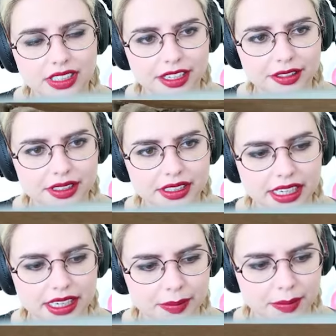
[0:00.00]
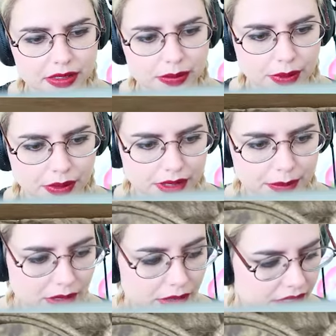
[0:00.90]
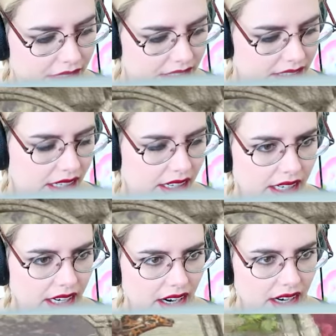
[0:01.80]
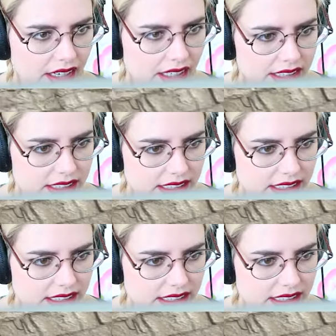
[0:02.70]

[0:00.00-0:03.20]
I really hate about the building mode in Ark is the